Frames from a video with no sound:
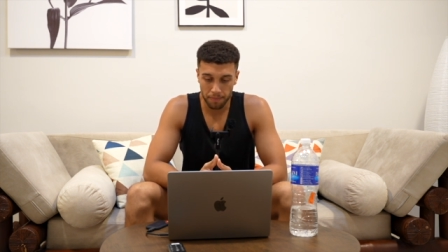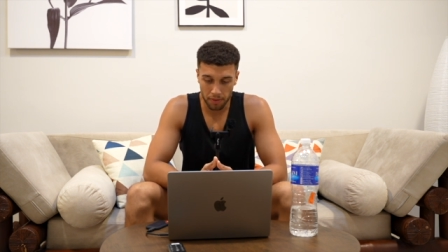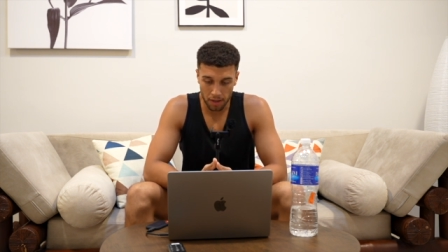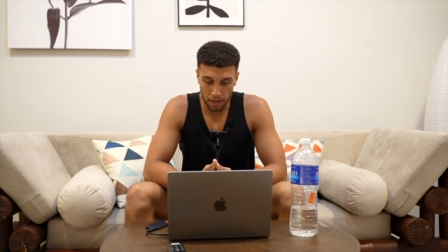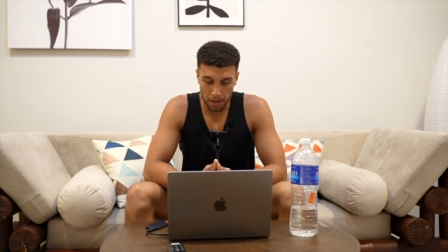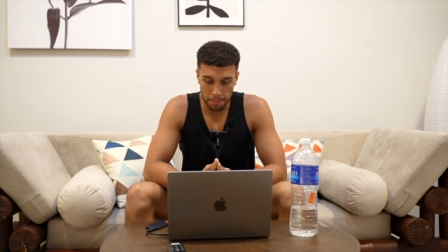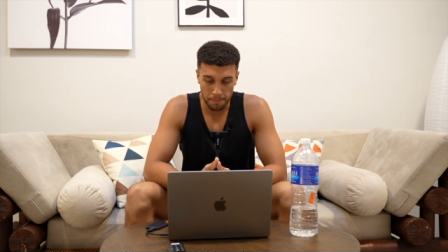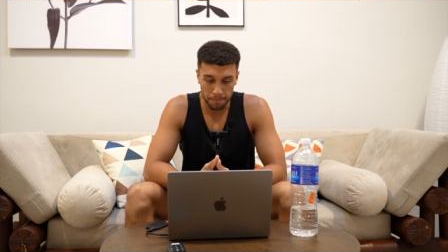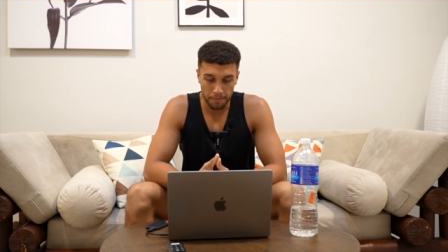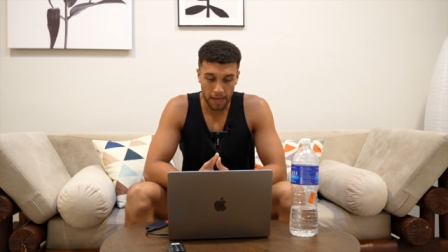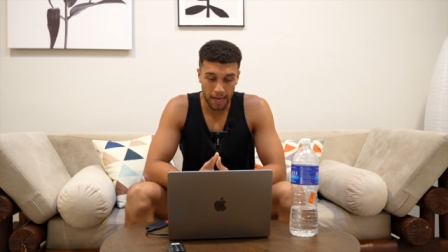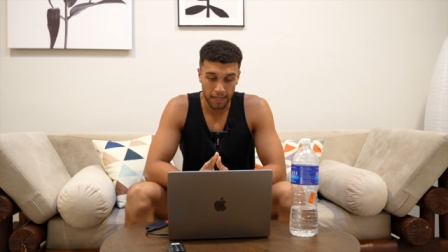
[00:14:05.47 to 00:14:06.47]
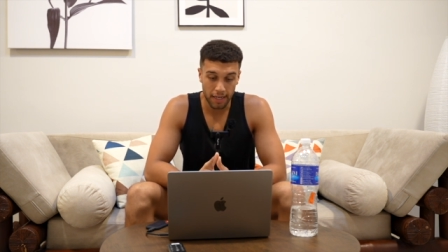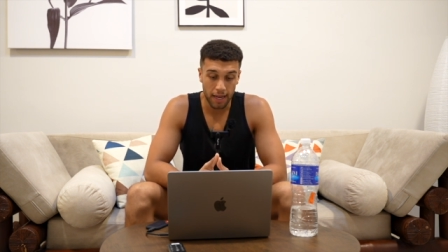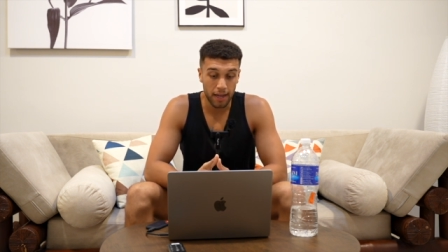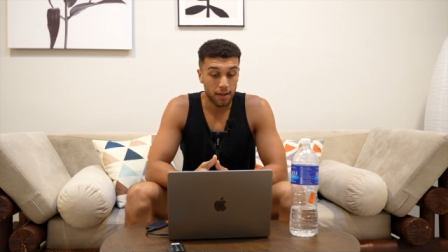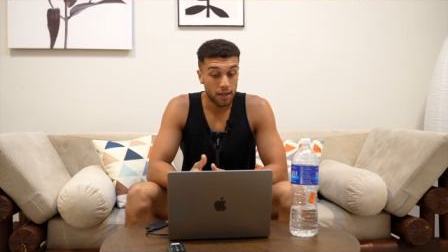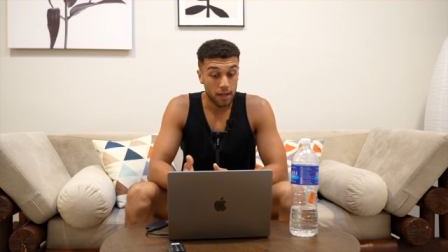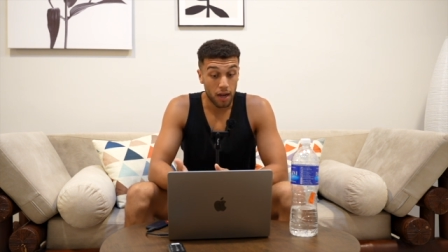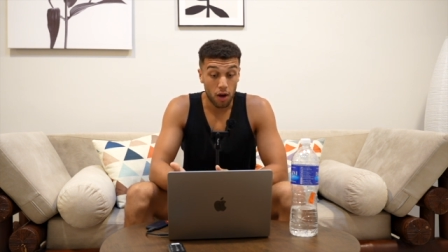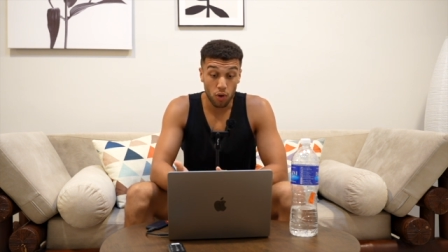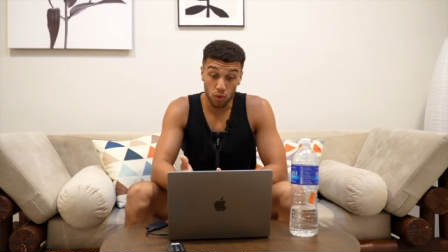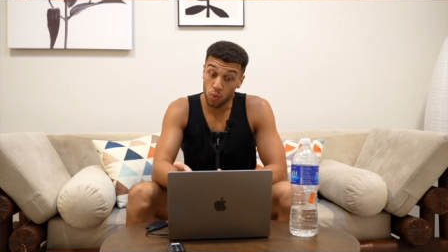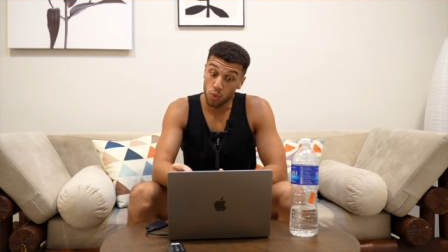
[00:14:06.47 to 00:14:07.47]
Um, and yeah,
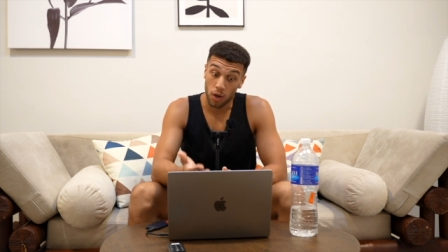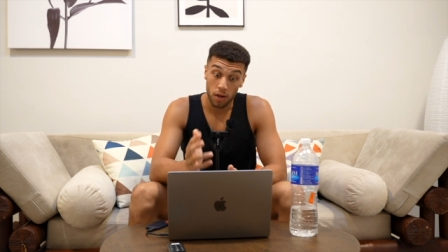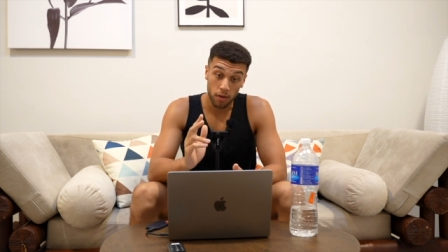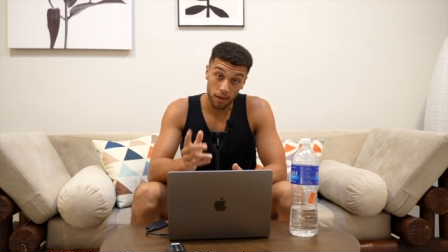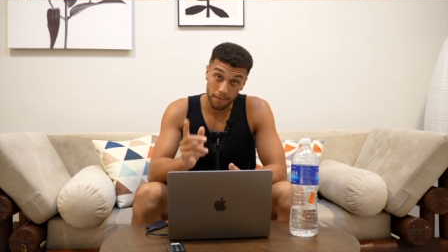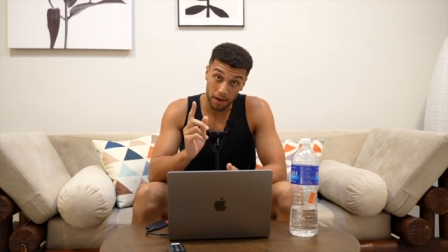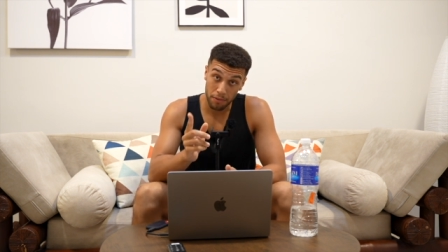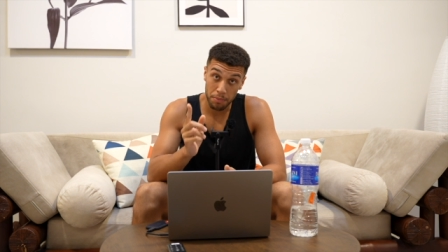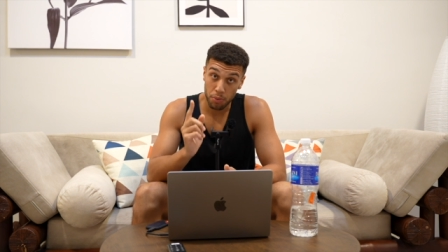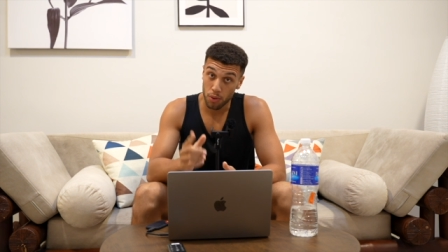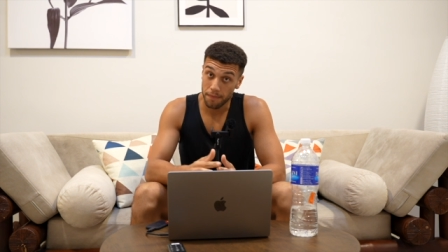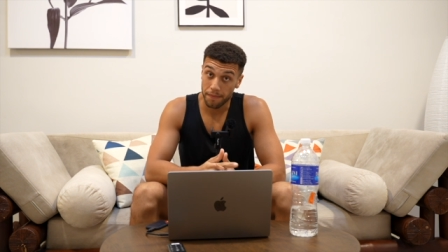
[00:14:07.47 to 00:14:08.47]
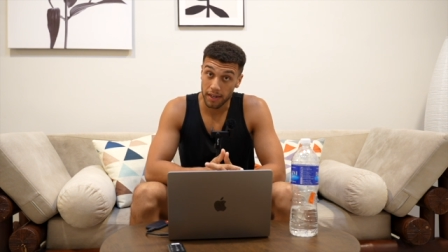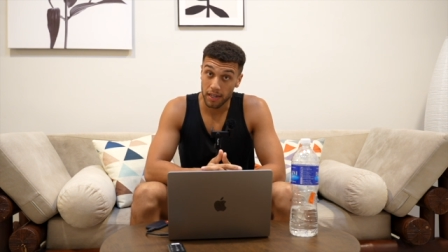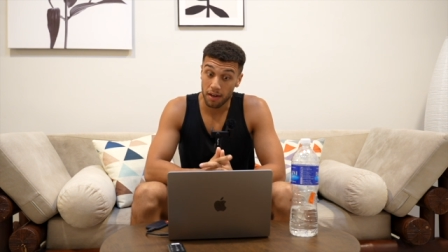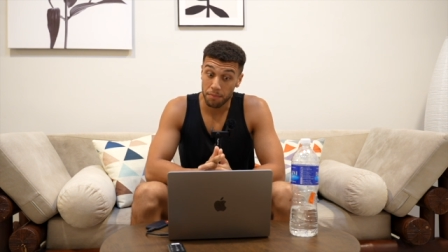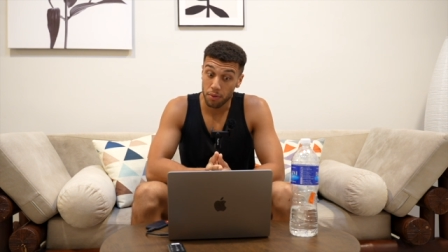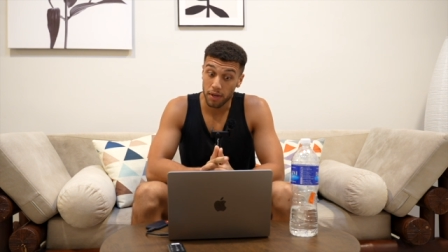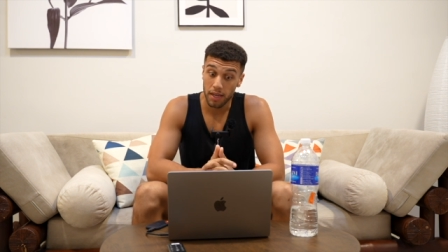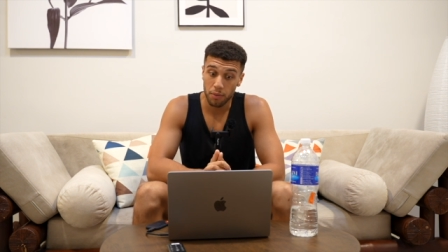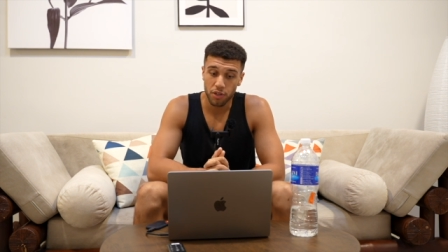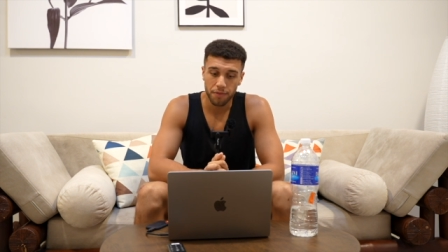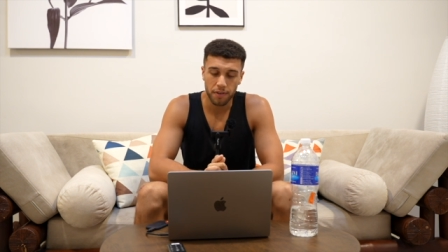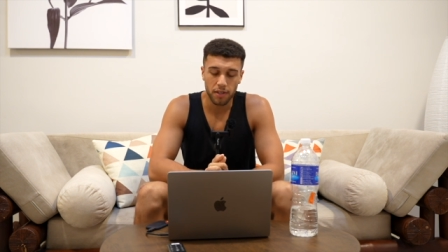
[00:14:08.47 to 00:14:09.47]
oh, a, a, very important thing that I put here,
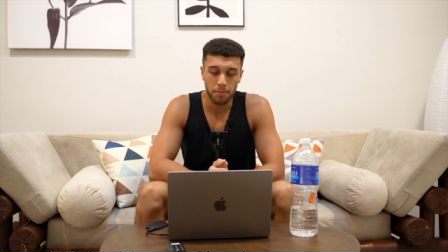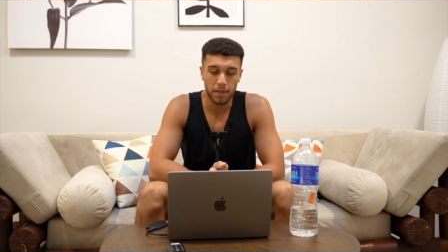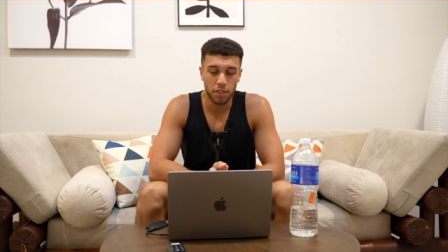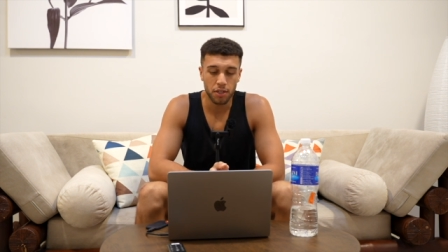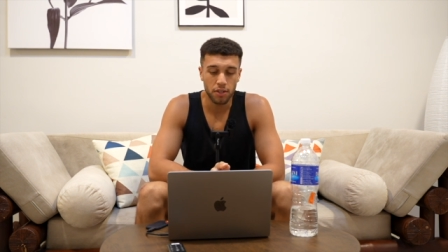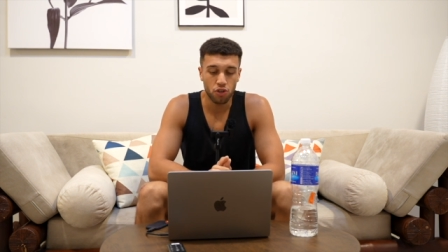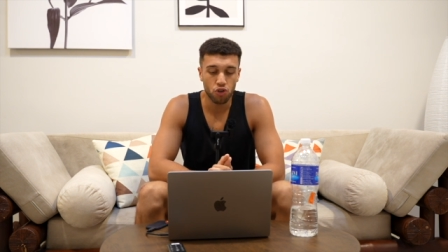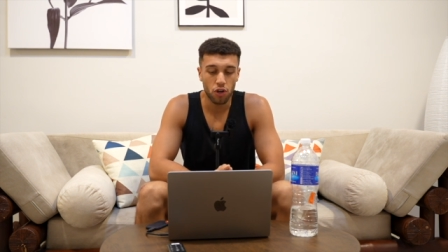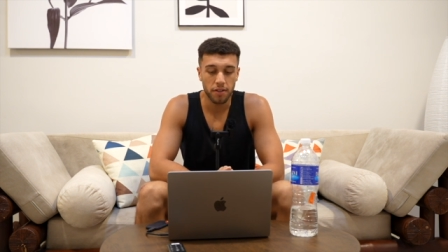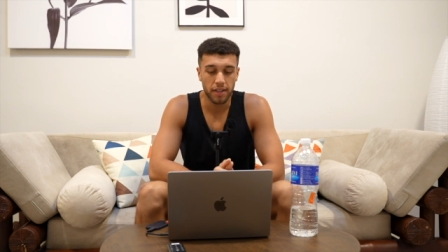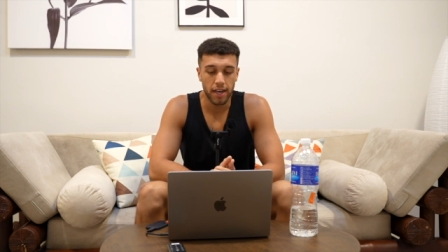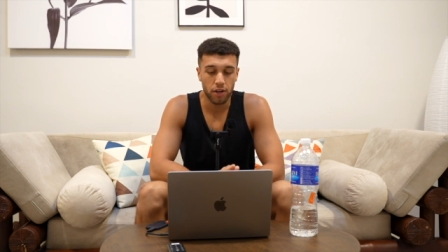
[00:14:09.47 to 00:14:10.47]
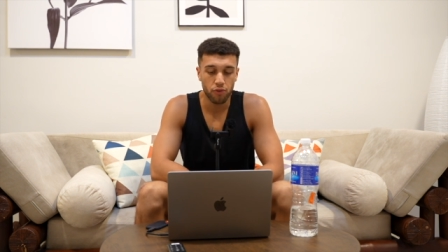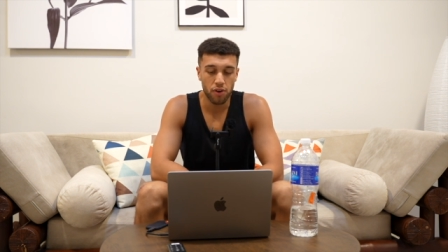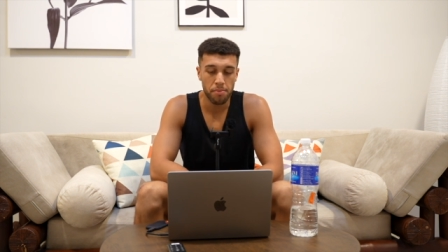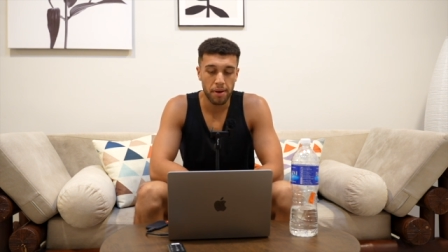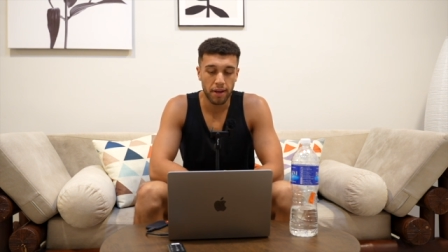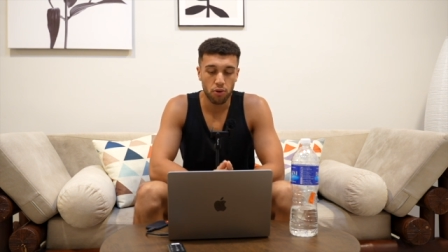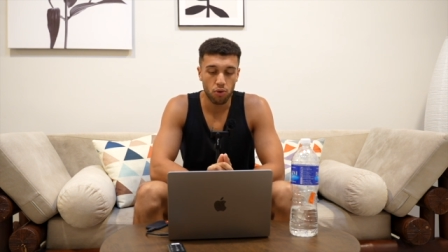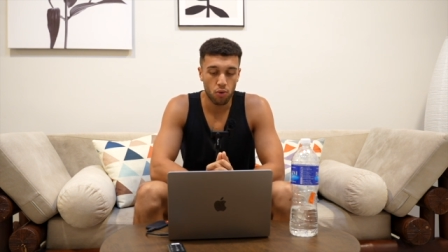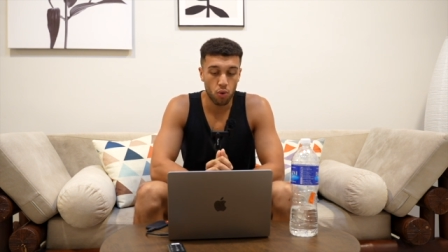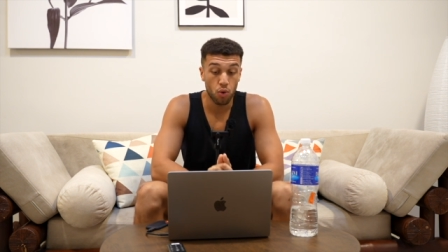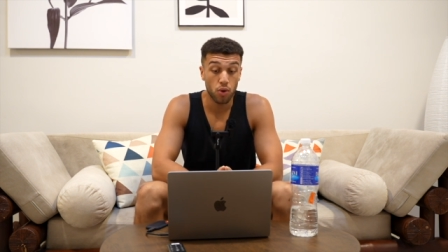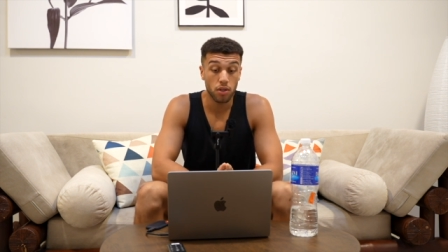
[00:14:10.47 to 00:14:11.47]
which I forgot to mention, is try to get a career break
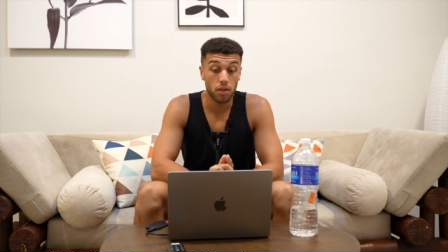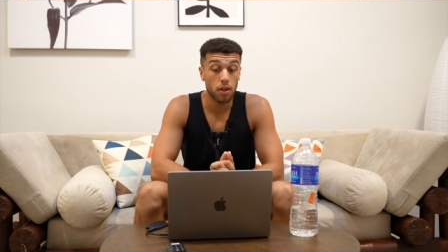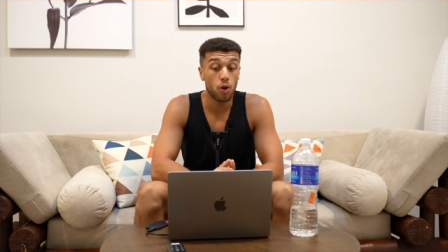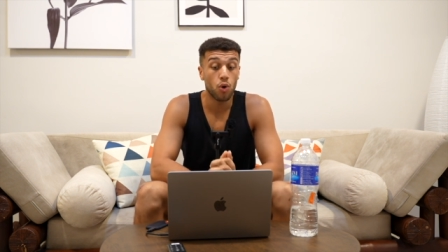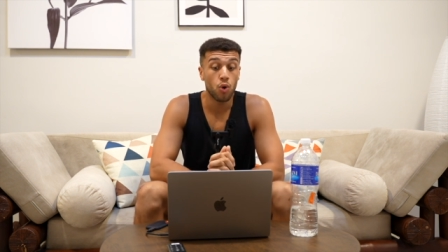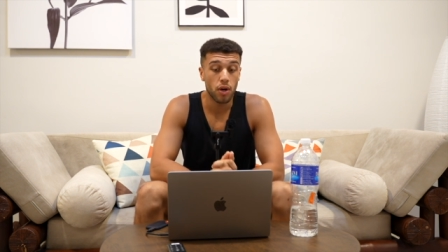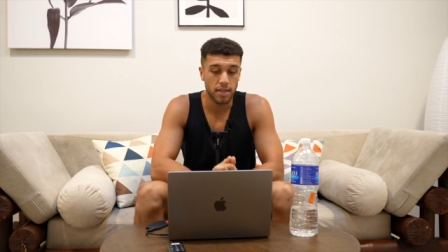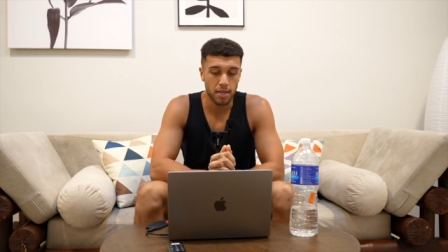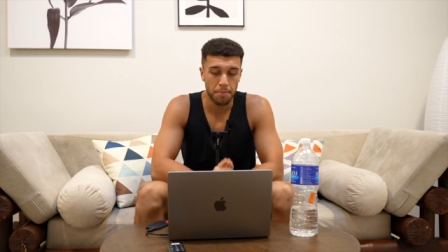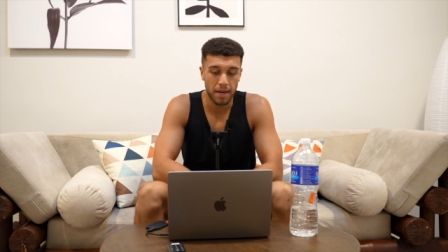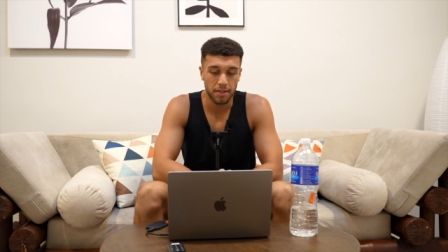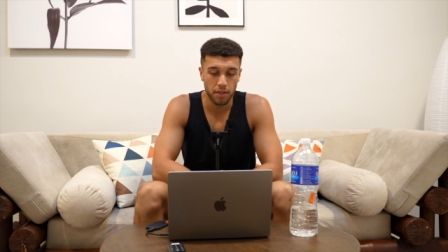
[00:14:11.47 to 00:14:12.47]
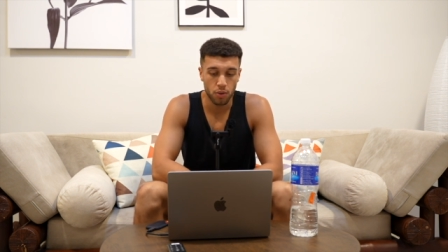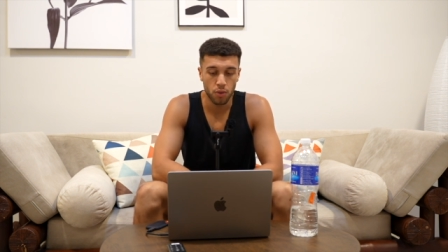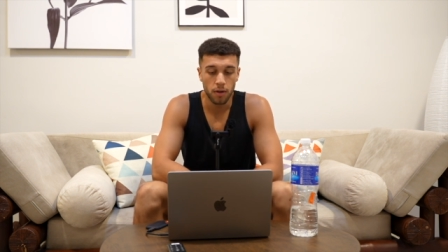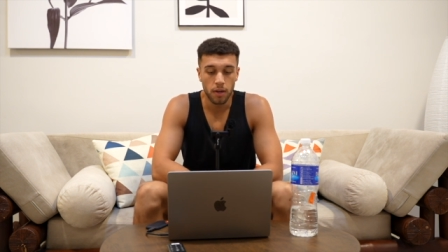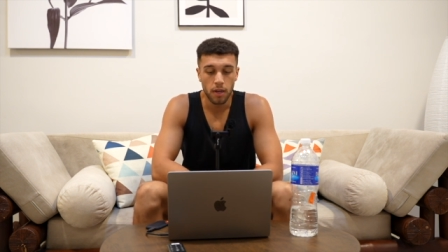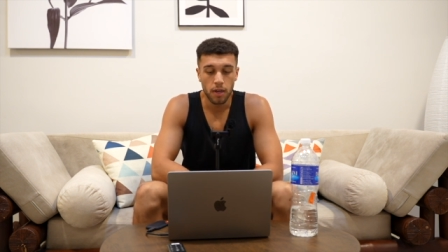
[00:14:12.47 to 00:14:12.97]
or or a sabbatical.